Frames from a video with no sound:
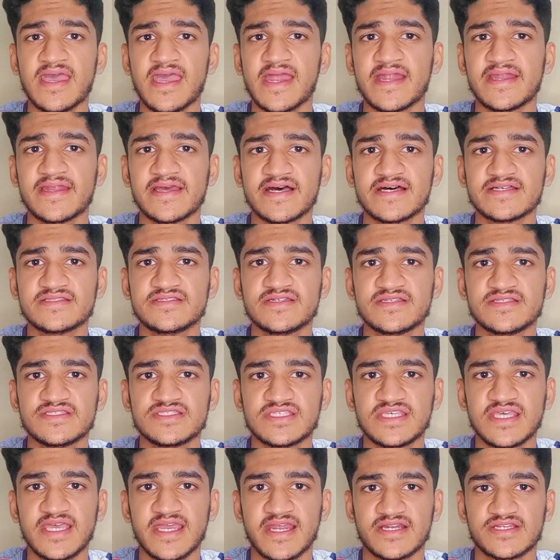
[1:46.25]
and other
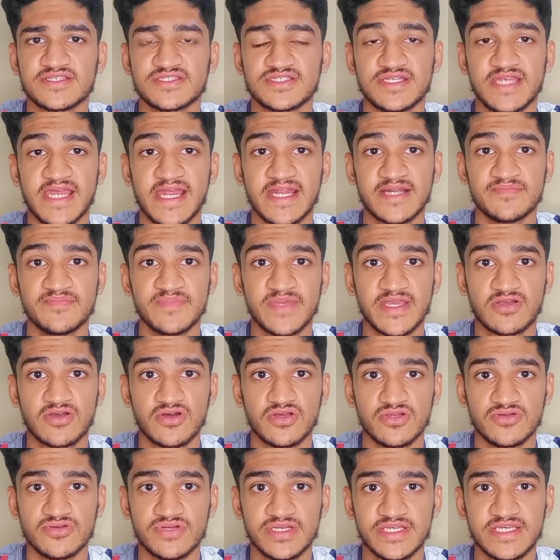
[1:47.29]
insects that make
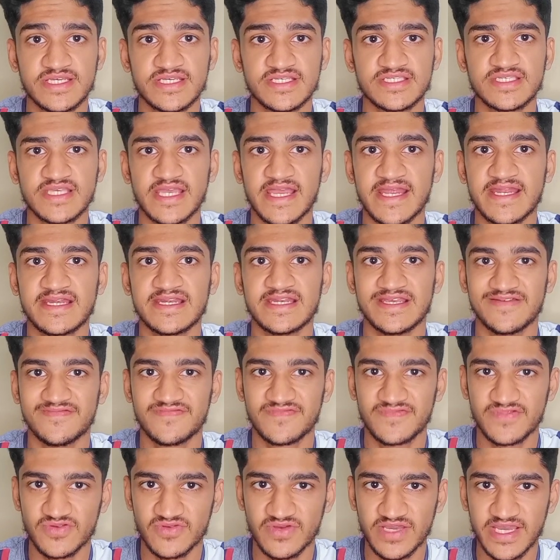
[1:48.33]
colonies and
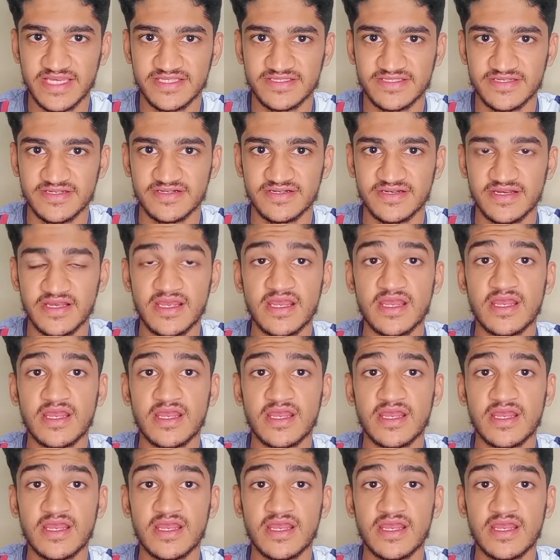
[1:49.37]
live together.